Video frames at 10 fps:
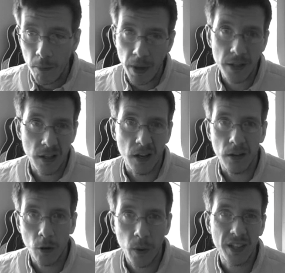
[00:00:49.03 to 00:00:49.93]
based on
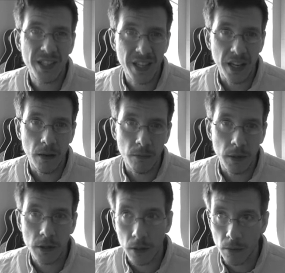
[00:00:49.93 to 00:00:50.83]
a quick skim
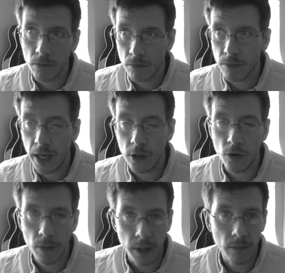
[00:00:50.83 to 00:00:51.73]
and some
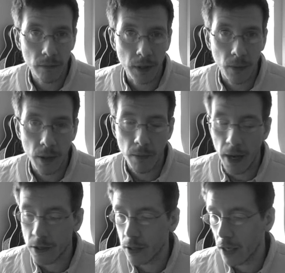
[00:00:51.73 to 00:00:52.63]
daydreaming that we
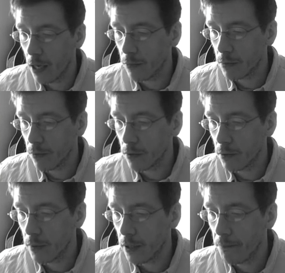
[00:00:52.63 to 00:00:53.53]
imagined the game was supposed
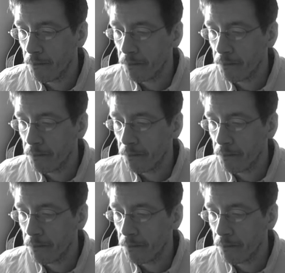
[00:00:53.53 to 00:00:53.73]
to be.